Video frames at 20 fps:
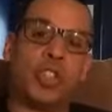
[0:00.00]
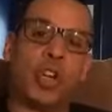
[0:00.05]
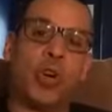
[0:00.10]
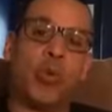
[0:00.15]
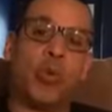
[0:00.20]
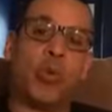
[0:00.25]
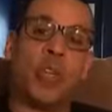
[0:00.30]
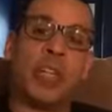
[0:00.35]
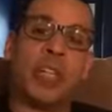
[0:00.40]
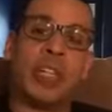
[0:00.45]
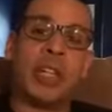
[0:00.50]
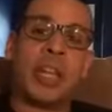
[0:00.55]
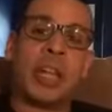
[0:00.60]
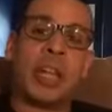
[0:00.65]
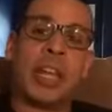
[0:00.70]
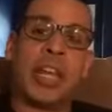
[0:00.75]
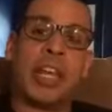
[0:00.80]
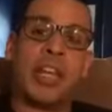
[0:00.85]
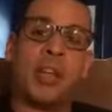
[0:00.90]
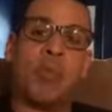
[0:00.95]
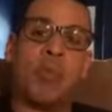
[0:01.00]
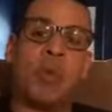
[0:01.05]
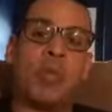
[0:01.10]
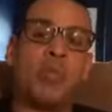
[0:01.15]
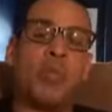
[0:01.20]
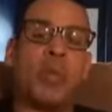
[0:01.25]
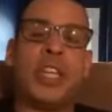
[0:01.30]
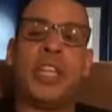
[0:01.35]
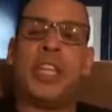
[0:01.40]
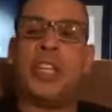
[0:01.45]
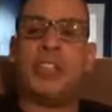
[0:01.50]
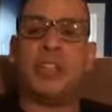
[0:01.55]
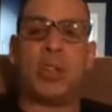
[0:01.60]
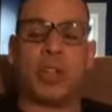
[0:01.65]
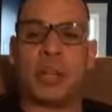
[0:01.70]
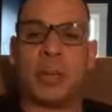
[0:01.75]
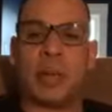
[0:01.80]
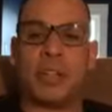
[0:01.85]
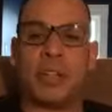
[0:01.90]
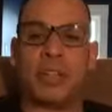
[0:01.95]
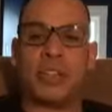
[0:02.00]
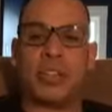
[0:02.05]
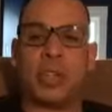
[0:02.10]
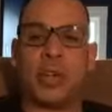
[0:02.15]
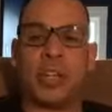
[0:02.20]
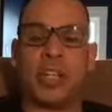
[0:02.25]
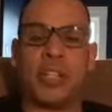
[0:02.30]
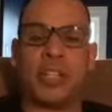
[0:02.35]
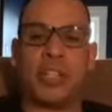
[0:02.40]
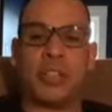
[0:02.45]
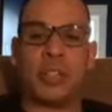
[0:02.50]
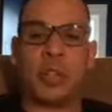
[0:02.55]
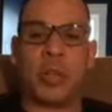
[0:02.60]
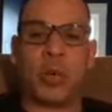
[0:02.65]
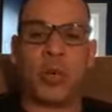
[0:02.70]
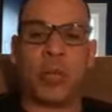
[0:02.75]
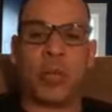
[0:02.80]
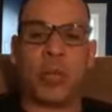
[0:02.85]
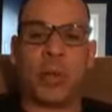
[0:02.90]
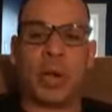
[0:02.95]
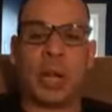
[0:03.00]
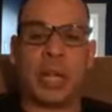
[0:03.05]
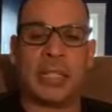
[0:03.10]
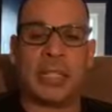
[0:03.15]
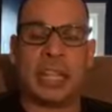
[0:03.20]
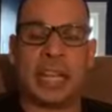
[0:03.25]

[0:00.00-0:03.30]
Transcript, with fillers: like when we talked about starting this whole podcast,